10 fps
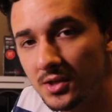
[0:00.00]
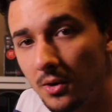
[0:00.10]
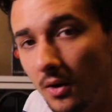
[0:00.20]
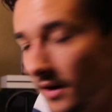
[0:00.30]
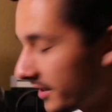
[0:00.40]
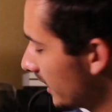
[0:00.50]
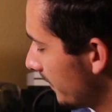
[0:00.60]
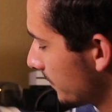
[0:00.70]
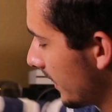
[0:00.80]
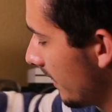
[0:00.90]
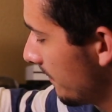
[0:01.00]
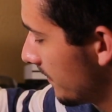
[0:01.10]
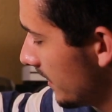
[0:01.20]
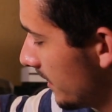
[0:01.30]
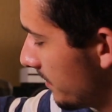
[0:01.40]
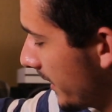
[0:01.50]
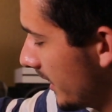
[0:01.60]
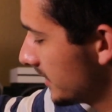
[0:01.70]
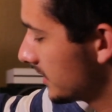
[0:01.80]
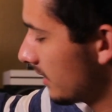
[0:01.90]
So on the left we have the
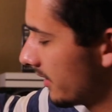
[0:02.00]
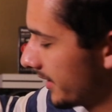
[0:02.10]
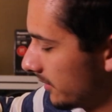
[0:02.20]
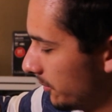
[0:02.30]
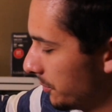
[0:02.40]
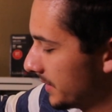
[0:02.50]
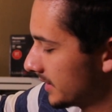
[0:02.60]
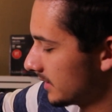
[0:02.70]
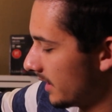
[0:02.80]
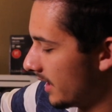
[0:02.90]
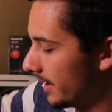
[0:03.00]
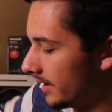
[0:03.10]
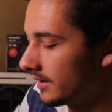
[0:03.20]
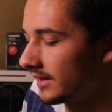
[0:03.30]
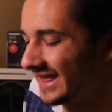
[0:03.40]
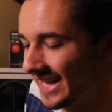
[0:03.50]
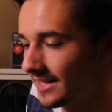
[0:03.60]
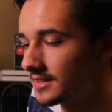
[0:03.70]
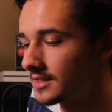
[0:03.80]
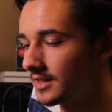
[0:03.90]
Panasonic Lumix line
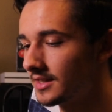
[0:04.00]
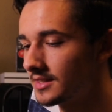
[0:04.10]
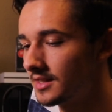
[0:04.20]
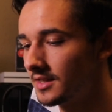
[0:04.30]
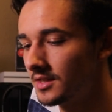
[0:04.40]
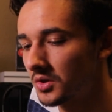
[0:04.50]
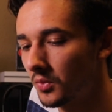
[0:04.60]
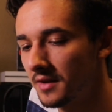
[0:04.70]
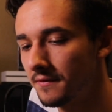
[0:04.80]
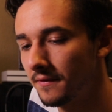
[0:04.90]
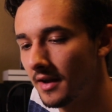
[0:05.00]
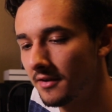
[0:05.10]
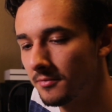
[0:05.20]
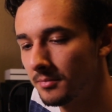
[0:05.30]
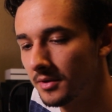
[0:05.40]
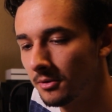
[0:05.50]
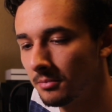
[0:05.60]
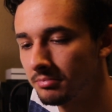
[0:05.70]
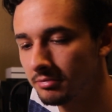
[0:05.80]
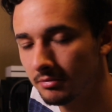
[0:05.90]
lens. It is the
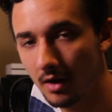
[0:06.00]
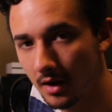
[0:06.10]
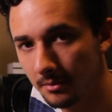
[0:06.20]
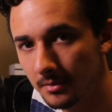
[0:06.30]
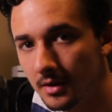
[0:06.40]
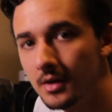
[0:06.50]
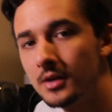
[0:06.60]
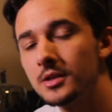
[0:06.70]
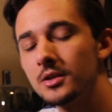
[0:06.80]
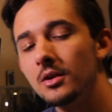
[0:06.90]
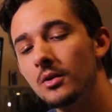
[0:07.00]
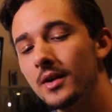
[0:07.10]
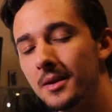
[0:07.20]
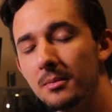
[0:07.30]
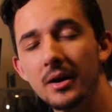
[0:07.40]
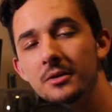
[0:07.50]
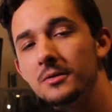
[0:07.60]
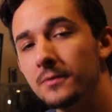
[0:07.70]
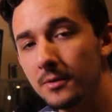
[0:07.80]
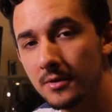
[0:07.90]
25mm prime, so in
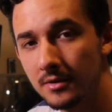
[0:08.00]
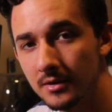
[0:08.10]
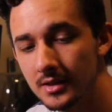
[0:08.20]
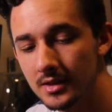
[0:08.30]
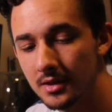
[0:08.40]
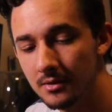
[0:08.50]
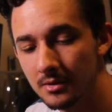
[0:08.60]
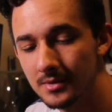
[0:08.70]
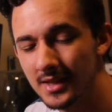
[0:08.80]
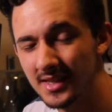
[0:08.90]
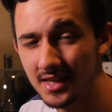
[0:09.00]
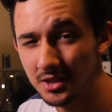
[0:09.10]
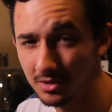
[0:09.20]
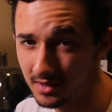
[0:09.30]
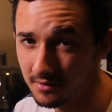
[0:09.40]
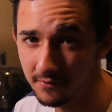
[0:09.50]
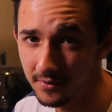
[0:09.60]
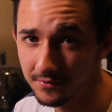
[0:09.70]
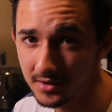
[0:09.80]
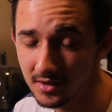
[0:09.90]
micro four thirds terms that's actually a
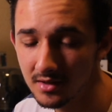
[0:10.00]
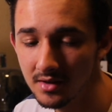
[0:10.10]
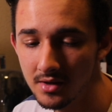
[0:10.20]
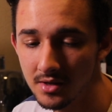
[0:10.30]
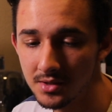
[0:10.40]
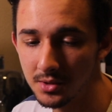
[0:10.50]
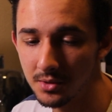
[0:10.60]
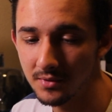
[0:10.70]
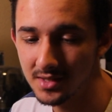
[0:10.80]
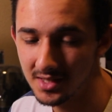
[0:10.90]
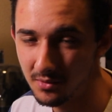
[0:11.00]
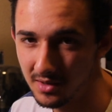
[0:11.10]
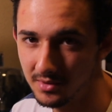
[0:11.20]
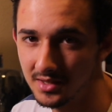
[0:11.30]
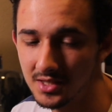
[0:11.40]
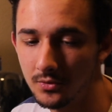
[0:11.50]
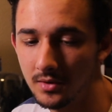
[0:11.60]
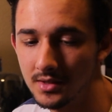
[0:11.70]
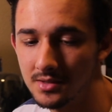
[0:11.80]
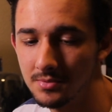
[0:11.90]
50. So the reason I went with this
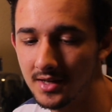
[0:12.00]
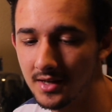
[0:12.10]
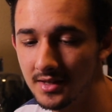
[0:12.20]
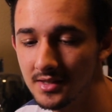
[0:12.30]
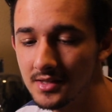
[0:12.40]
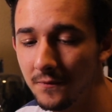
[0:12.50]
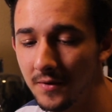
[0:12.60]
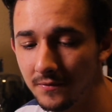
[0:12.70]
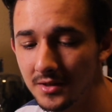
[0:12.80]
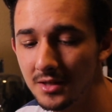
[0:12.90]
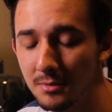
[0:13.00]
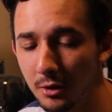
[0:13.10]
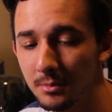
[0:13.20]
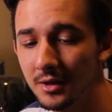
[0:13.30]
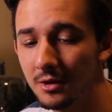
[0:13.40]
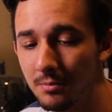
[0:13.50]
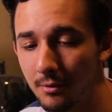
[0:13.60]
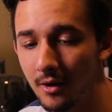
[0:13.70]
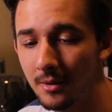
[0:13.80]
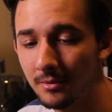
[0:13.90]
one was because 50mm
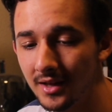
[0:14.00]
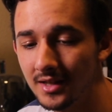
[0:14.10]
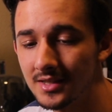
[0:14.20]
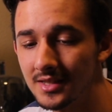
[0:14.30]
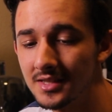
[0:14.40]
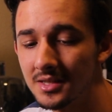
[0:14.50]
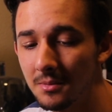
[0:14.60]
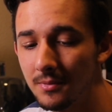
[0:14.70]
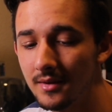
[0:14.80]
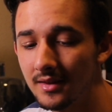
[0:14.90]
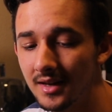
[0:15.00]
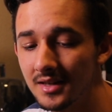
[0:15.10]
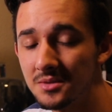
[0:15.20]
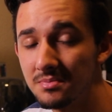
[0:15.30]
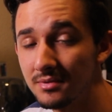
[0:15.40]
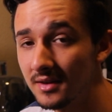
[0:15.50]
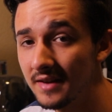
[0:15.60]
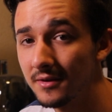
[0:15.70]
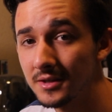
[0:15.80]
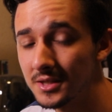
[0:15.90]
prime lens is something that is
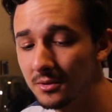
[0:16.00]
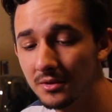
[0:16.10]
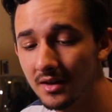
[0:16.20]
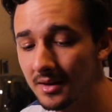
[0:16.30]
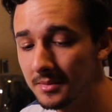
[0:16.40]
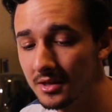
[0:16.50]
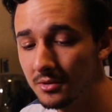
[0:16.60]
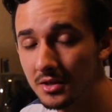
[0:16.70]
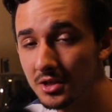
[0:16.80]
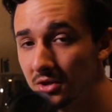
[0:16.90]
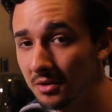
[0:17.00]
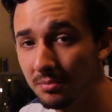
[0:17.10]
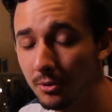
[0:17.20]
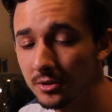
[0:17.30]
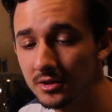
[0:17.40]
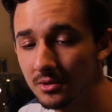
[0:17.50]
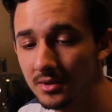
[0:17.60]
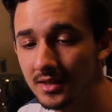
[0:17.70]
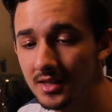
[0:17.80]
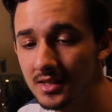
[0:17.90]
pretty versatile. I mean, you can shoot a portrait
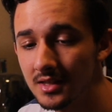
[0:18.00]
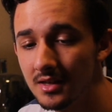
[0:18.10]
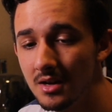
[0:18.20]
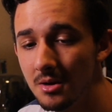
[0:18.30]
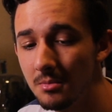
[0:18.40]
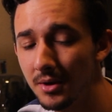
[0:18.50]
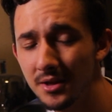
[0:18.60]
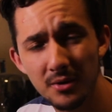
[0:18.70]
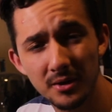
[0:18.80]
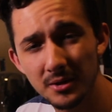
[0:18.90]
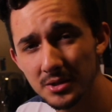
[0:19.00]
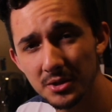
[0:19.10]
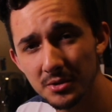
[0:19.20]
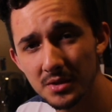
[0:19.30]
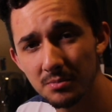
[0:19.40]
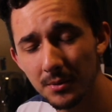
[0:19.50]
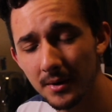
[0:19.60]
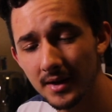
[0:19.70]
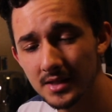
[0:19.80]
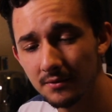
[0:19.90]
with this, but you can also shoot some
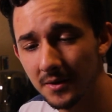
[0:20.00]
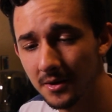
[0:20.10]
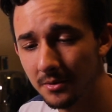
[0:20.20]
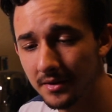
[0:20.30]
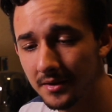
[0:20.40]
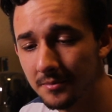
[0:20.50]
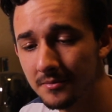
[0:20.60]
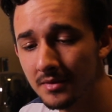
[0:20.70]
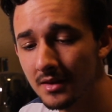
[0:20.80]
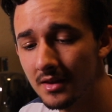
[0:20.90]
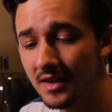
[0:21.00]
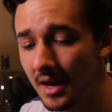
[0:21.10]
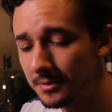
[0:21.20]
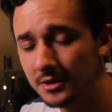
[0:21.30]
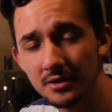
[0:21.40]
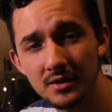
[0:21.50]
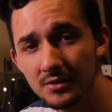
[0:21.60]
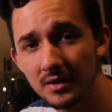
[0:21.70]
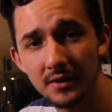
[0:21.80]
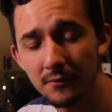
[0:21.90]
pretty nice video with it. The aperture
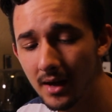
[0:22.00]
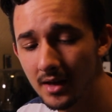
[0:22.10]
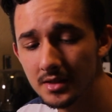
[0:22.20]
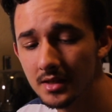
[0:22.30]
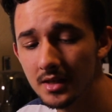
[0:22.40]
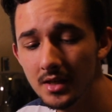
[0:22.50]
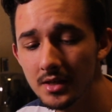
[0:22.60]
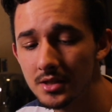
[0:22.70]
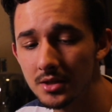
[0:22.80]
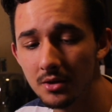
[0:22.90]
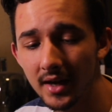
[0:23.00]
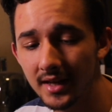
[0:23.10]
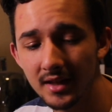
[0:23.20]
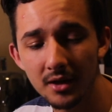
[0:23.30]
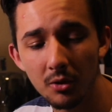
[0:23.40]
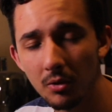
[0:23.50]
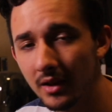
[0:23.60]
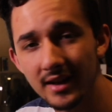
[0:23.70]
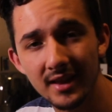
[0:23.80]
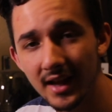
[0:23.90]
is really fast, so I can let a whole
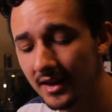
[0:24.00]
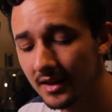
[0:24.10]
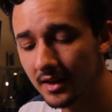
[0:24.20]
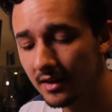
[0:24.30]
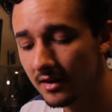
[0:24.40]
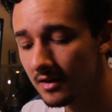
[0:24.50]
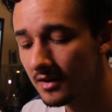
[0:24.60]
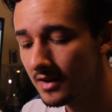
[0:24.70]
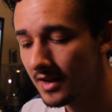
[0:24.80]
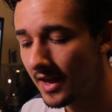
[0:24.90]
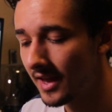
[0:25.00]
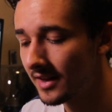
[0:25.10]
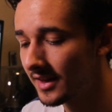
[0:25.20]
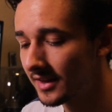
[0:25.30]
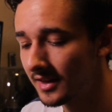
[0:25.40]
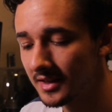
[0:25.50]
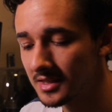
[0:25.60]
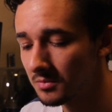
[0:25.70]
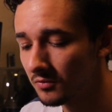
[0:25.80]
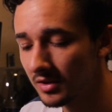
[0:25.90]
lot of light in here and I can get
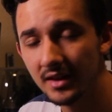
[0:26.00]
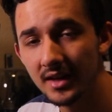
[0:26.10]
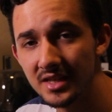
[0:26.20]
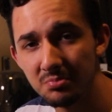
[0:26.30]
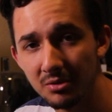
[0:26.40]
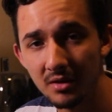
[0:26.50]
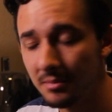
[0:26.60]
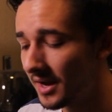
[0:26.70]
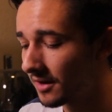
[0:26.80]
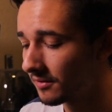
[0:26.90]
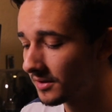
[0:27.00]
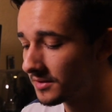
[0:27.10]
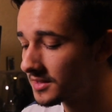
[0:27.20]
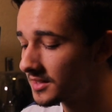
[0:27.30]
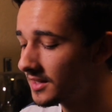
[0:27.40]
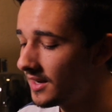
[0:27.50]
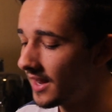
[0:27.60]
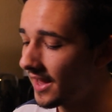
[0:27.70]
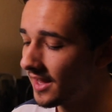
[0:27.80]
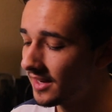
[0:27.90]
some really nice blurry backgrounds.
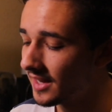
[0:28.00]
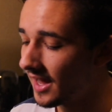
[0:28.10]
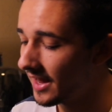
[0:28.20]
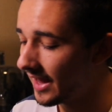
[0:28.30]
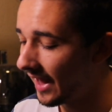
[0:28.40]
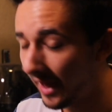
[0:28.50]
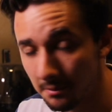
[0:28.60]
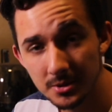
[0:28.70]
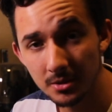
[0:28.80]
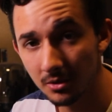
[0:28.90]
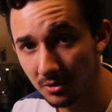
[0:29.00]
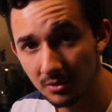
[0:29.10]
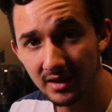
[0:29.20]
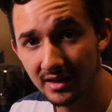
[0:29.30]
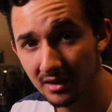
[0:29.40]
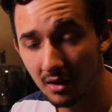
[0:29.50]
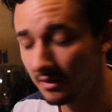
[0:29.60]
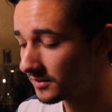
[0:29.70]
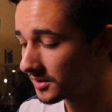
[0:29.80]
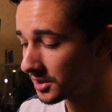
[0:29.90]
And I absolutely
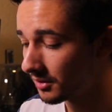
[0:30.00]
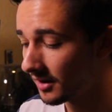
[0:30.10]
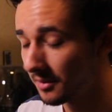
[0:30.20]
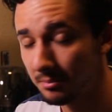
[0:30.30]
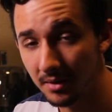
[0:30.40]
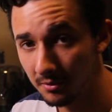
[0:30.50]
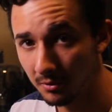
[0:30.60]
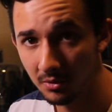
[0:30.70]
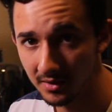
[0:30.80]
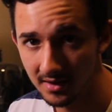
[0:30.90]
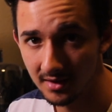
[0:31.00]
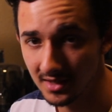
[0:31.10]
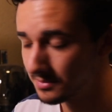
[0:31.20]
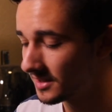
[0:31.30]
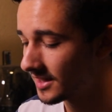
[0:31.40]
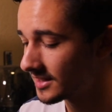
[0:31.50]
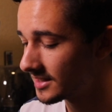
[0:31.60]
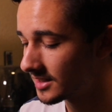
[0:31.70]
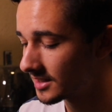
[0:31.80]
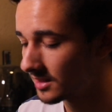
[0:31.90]
love shooting B-roll with this because
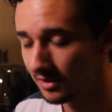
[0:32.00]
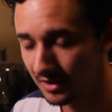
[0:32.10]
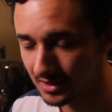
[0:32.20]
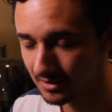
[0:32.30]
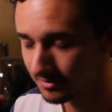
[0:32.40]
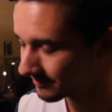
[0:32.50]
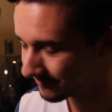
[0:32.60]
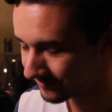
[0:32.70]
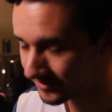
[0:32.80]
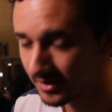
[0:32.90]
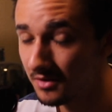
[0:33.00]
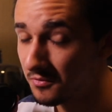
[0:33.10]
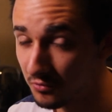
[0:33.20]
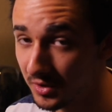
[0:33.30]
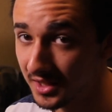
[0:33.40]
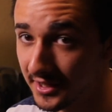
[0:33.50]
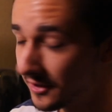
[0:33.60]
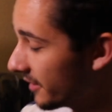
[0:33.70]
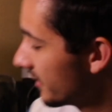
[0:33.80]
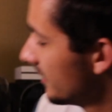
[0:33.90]
it just looks really
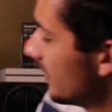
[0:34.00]
good.